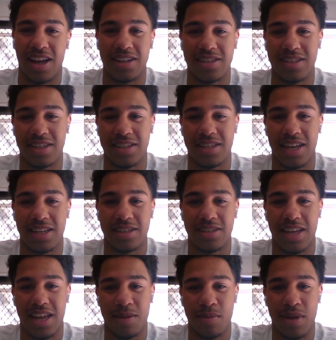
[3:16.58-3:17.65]
under
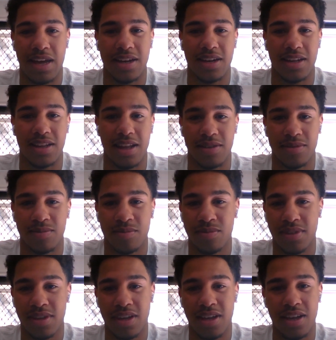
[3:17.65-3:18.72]
16s campaign, and then
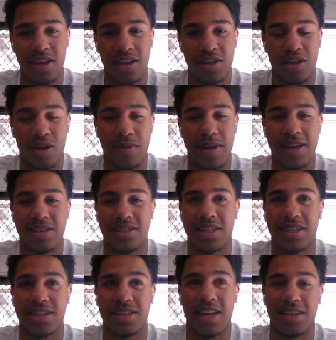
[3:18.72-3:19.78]
top age
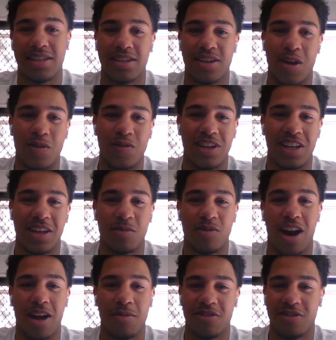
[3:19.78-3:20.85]
16s, COVID hit
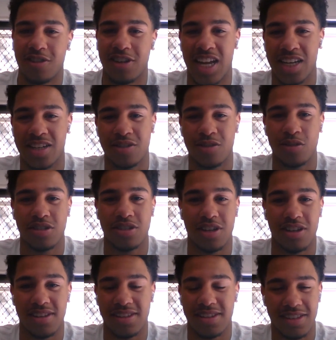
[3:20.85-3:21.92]
right before nationals.
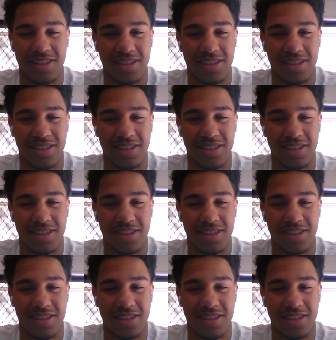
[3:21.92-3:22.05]
So